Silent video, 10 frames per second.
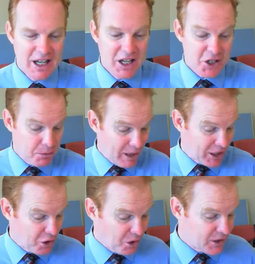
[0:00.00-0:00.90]
So may
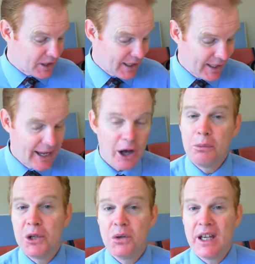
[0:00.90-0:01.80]
God
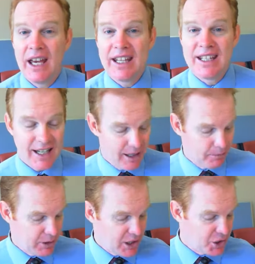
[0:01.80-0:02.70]
help you and
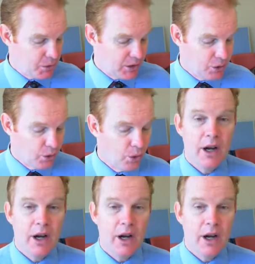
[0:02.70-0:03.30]
bless you in your